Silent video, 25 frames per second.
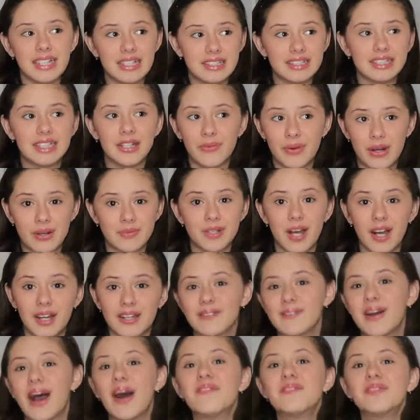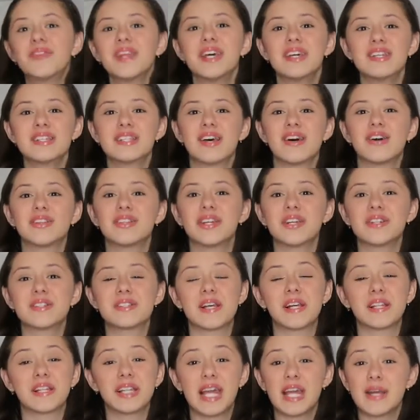see what I'm talking about. So
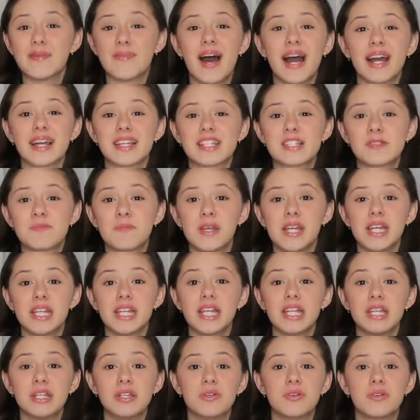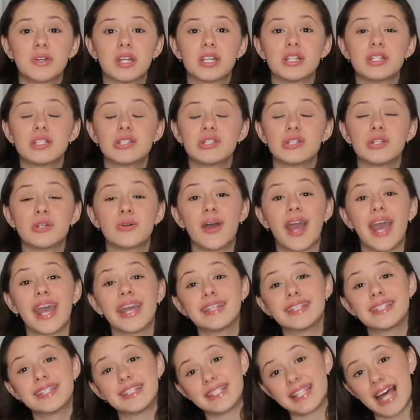there's a layback spin. You can do
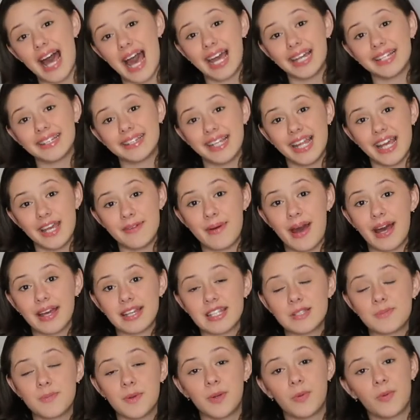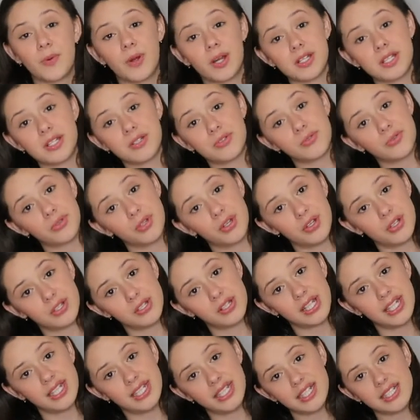a side layback spin where
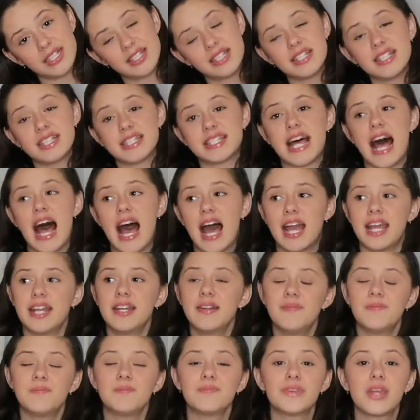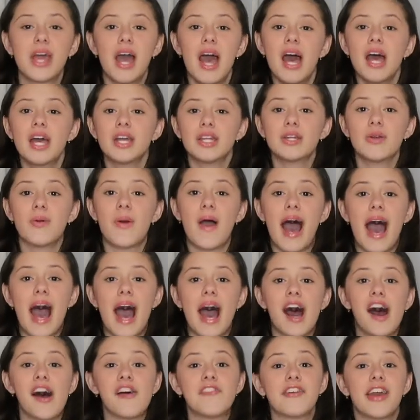you're leaning to the side. You
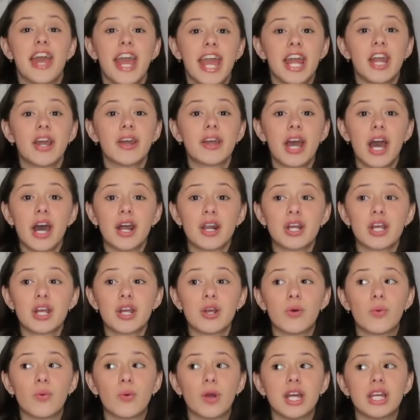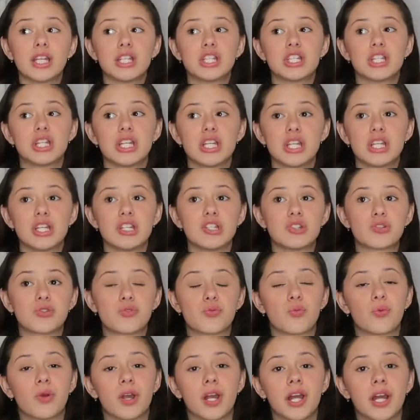have hair cutter, which
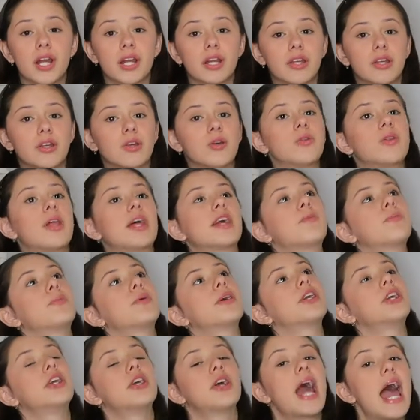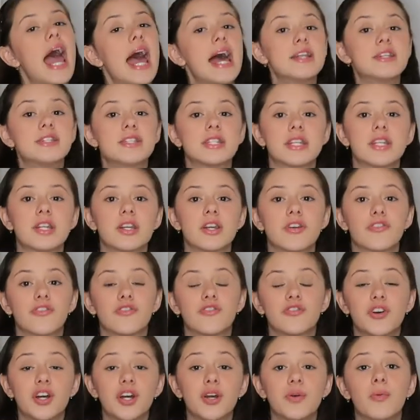is where you like bring your head to
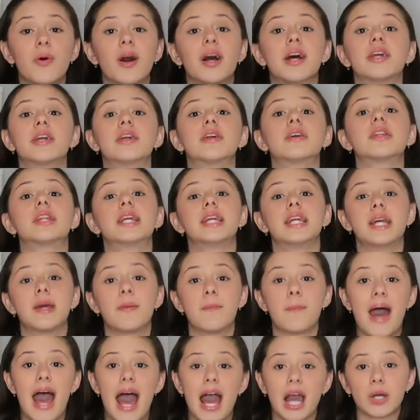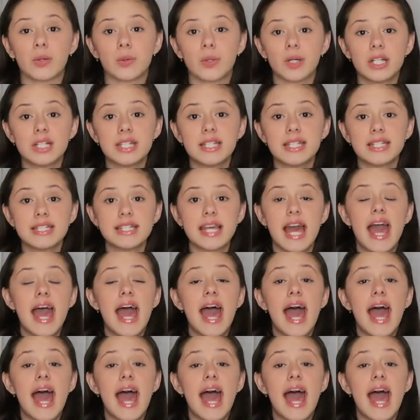your foot while you're leaning backwards.